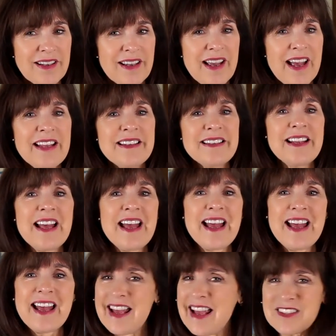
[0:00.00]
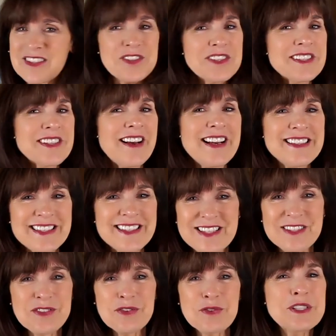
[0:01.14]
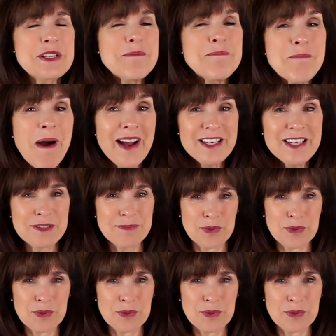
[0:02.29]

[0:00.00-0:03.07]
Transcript: An exercise-induced mind